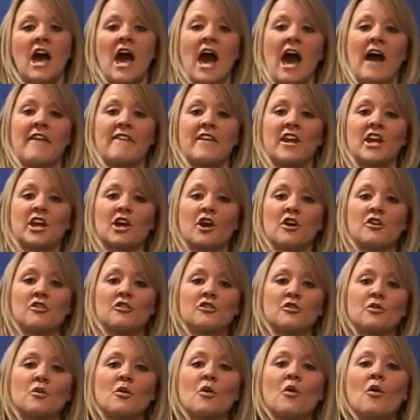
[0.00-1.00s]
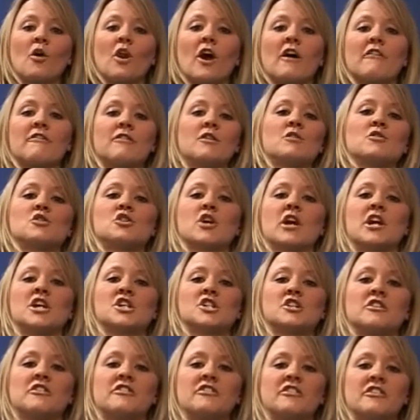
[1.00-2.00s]
and then it goes through all our
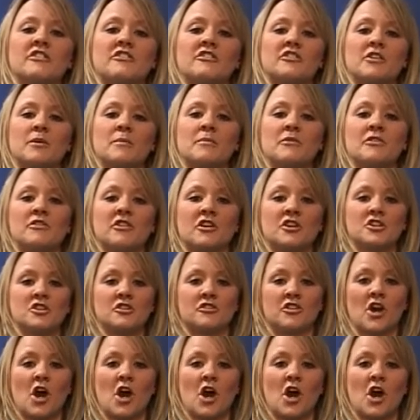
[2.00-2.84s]
filtration systems such as